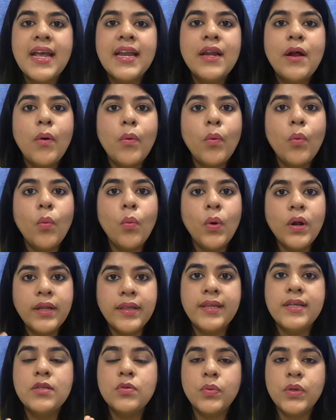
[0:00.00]
Now what
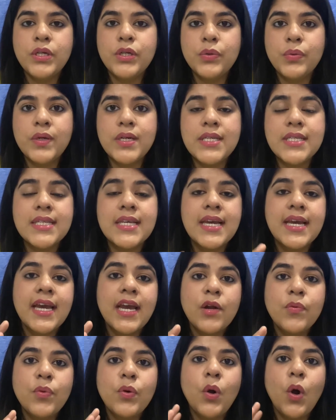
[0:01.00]
this will do is
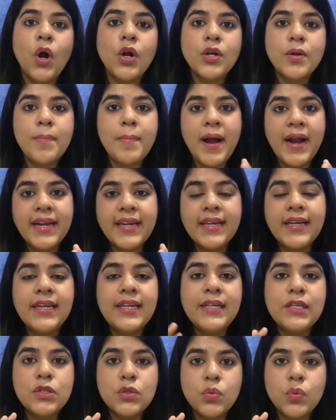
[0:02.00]
it will
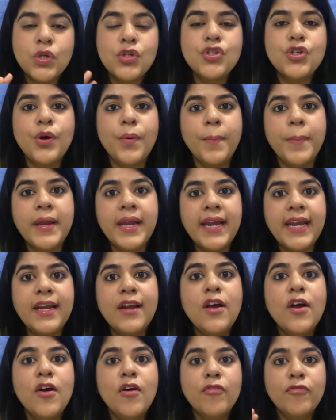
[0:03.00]
automatically switch your brain
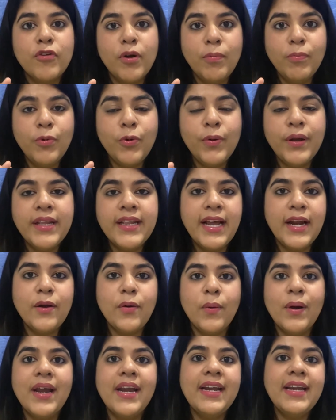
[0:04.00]
from knowing that
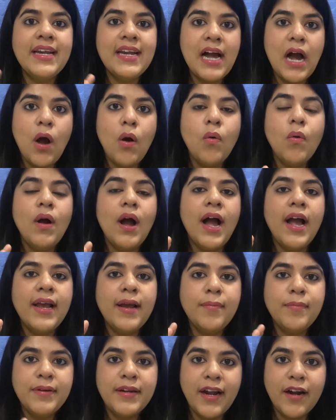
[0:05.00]
okay, now I
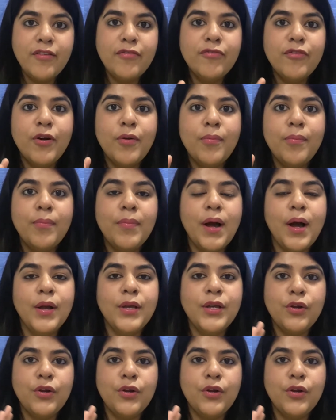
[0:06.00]
am done from